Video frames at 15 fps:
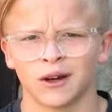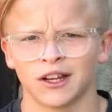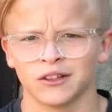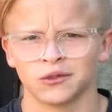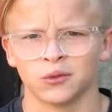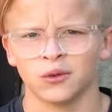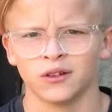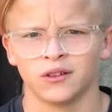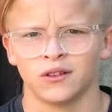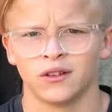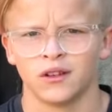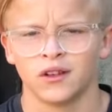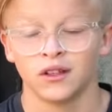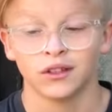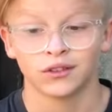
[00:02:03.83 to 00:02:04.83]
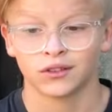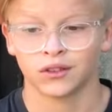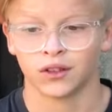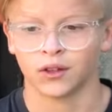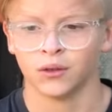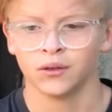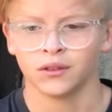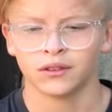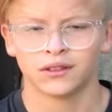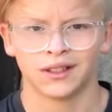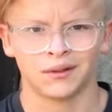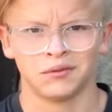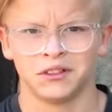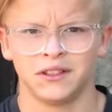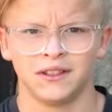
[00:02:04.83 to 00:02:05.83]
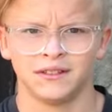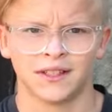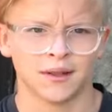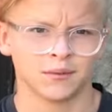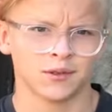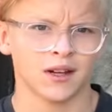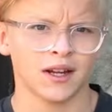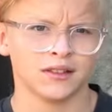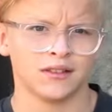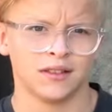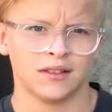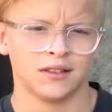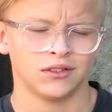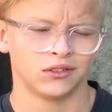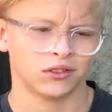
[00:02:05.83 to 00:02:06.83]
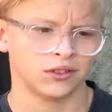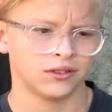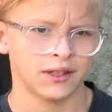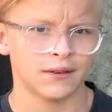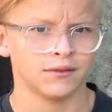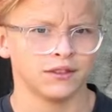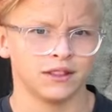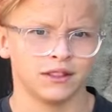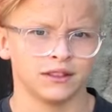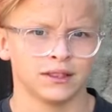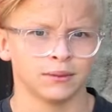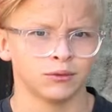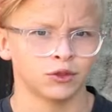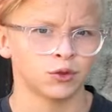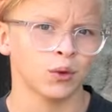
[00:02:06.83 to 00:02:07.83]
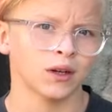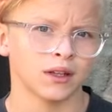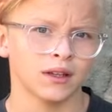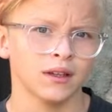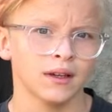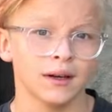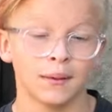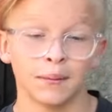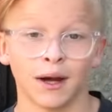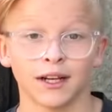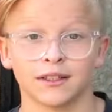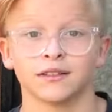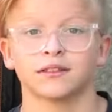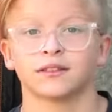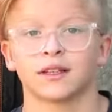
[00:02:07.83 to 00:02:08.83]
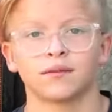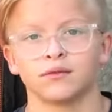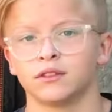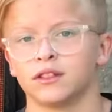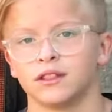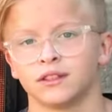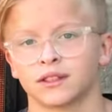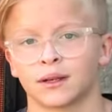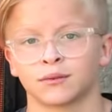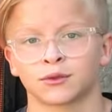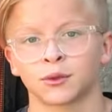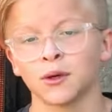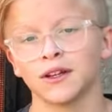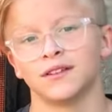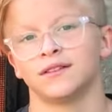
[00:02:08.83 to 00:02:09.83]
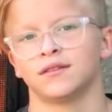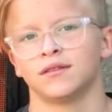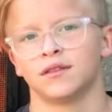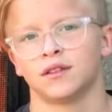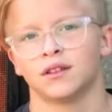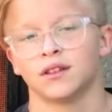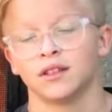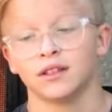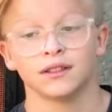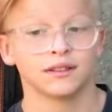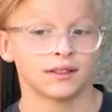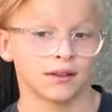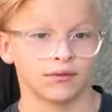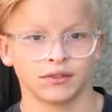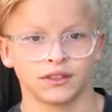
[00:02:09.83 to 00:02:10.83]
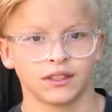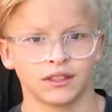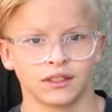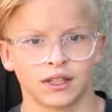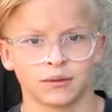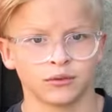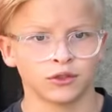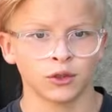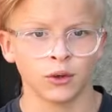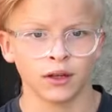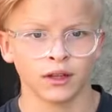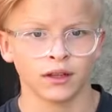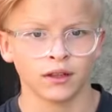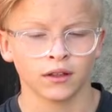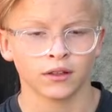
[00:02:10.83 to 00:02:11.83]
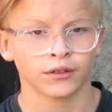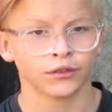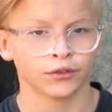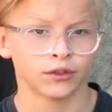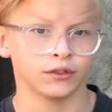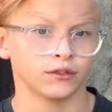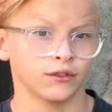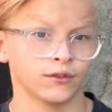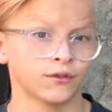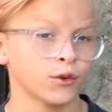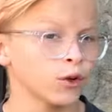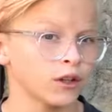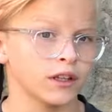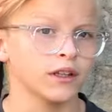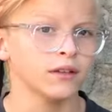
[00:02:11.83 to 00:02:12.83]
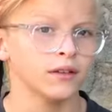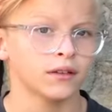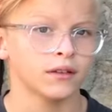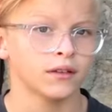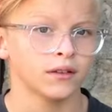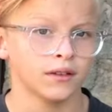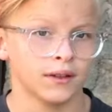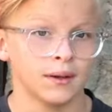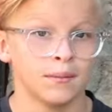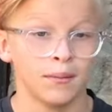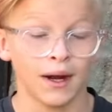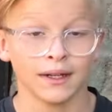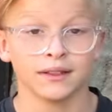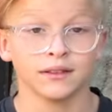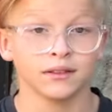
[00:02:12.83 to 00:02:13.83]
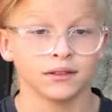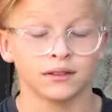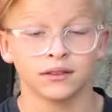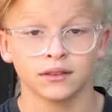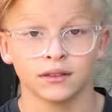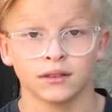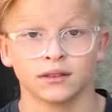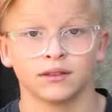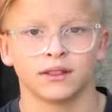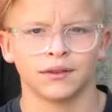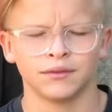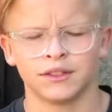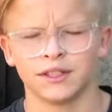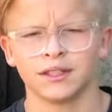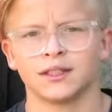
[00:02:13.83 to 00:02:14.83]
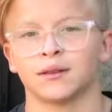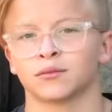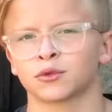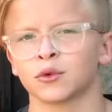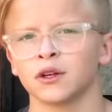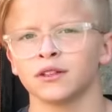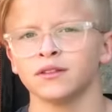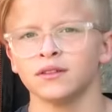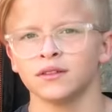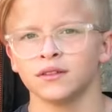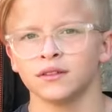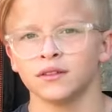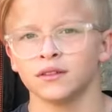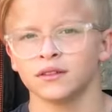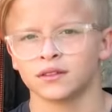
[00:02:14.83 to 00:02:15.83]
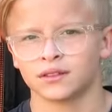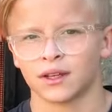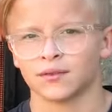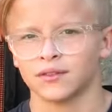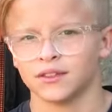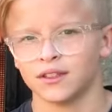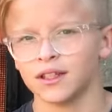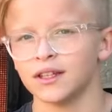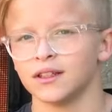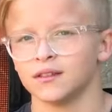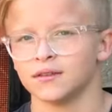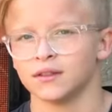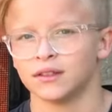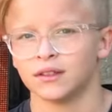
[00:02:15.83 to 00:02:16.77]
minus 1. So, 17 times 19 is just 17 times 20 minus 17 times 1. 17 times 20, 340, minus 17 times 1, 17,